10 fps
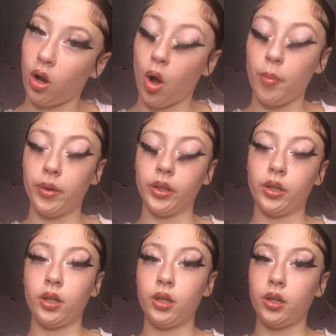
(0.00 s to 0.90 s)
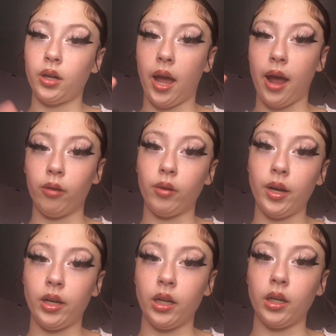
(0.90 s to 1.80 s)
I'll put her at right
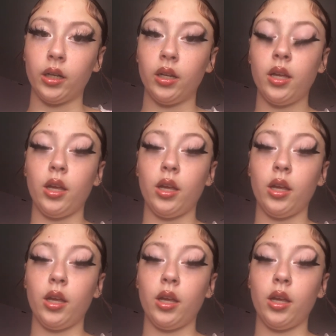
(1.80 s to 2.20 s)
here,